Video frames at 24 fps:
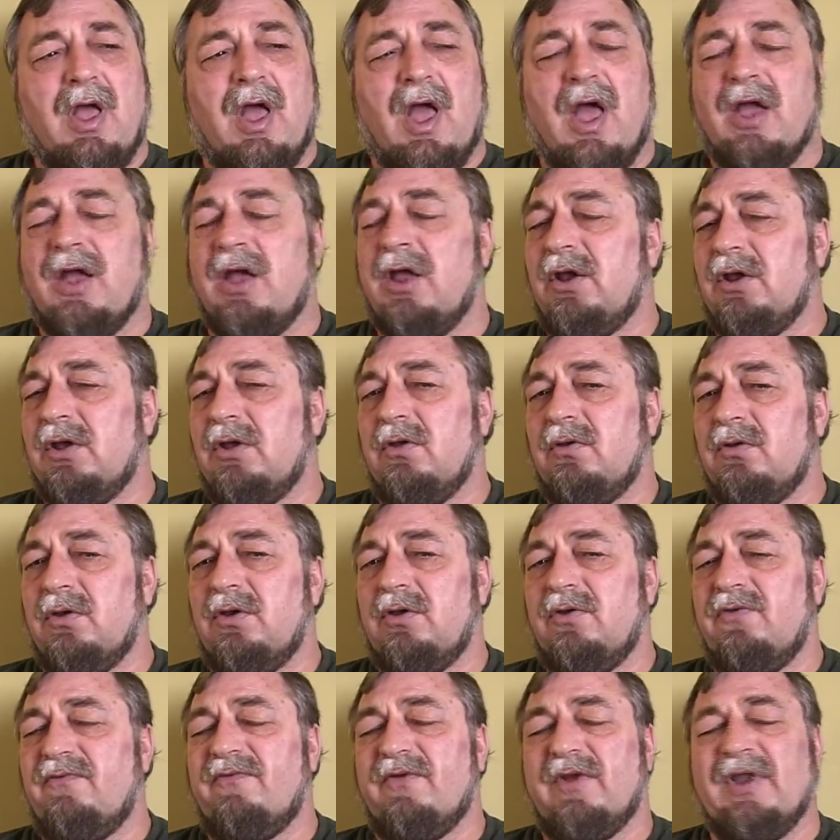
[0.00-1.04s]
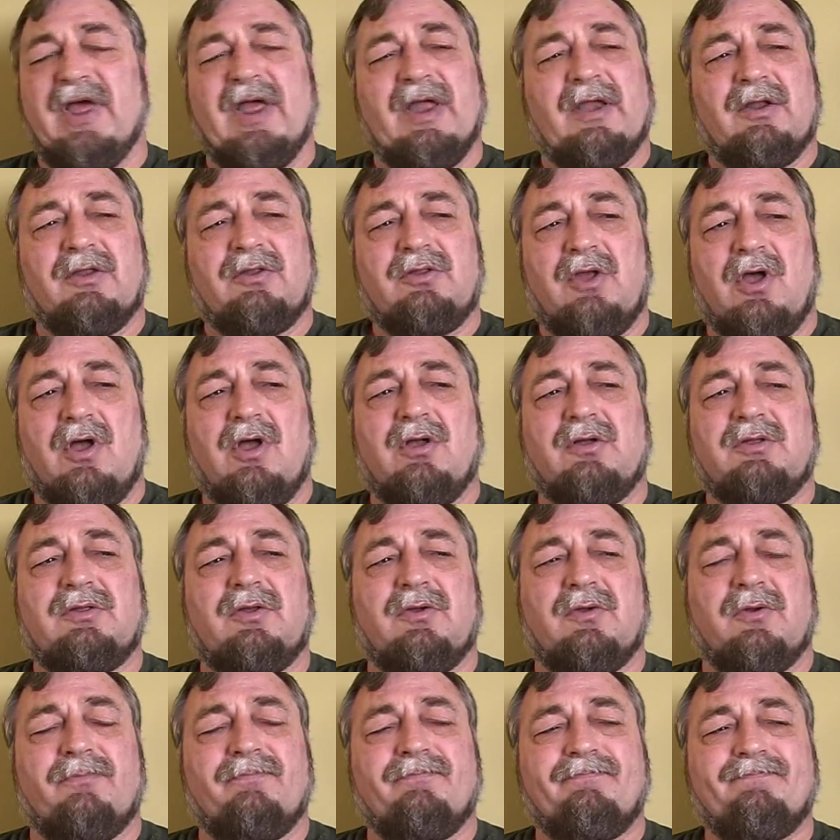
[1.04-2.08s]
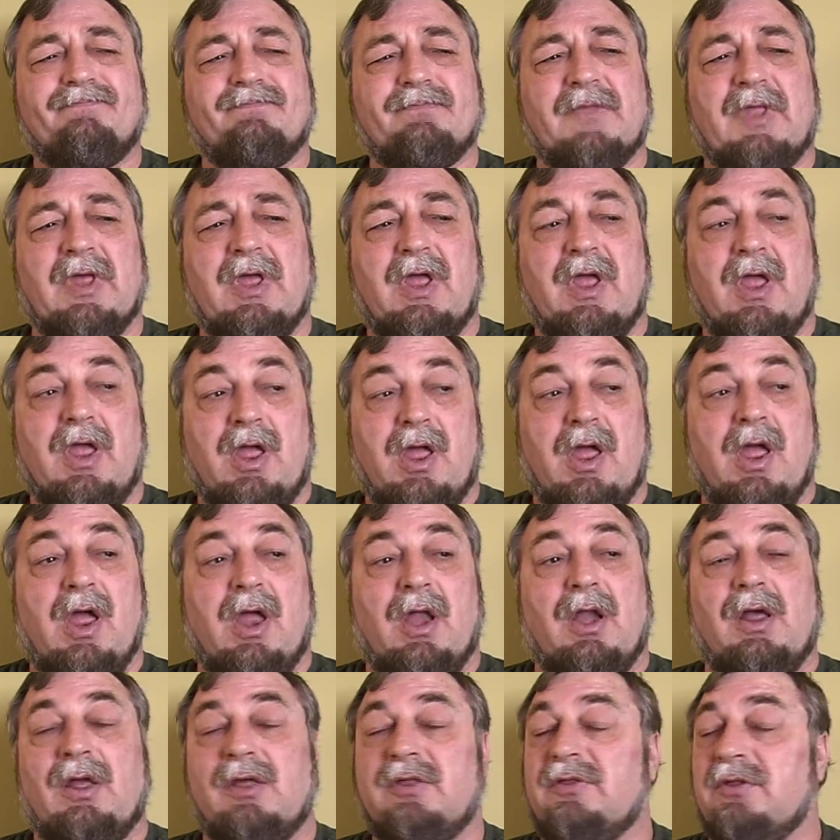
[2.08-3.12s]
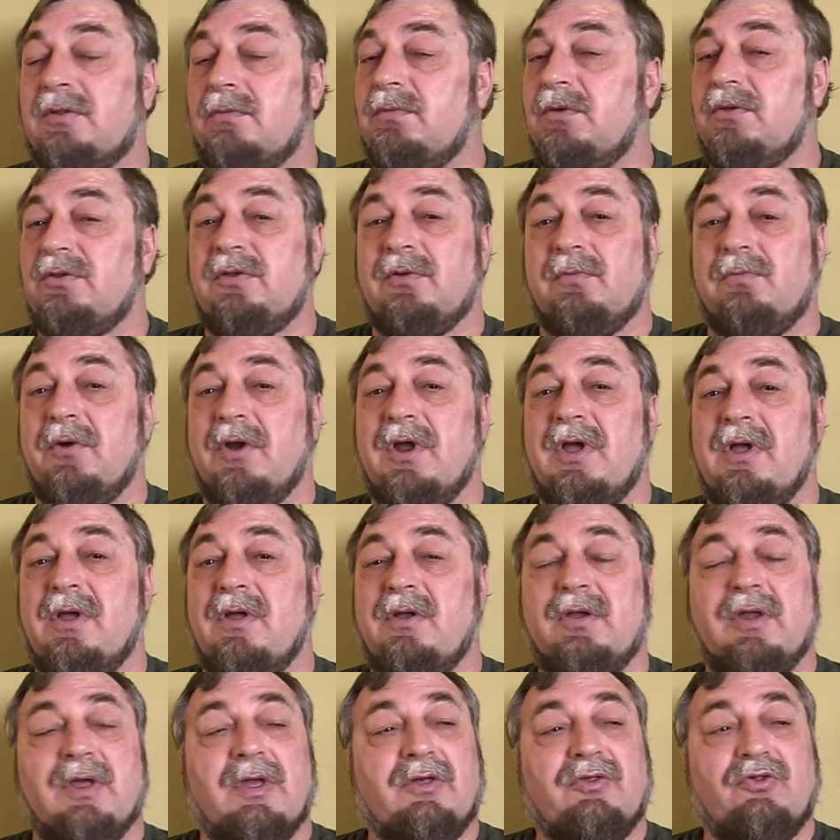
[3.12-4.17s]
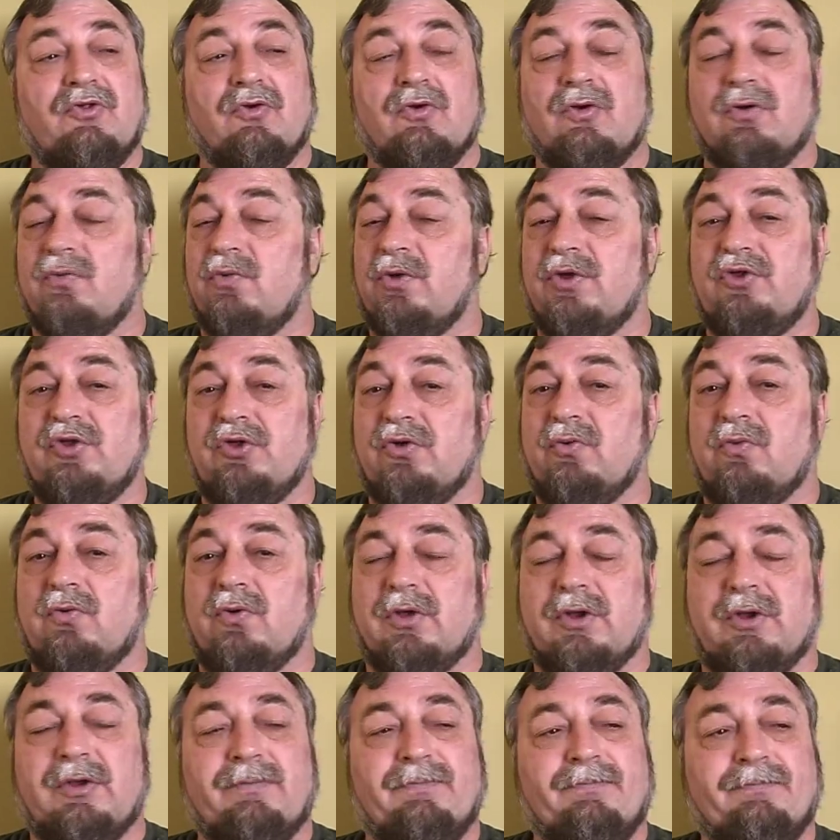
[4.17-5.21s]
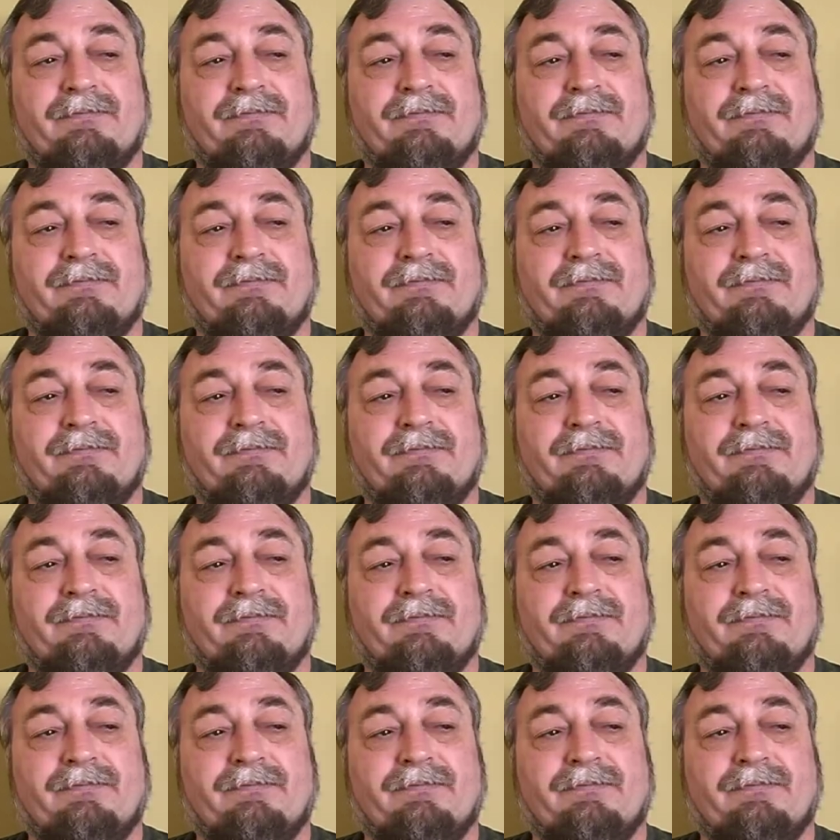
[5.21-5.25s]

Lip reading: I got to go to Newfoundland and talk to him." And I said, "Mr. Brown, I sure wish you would.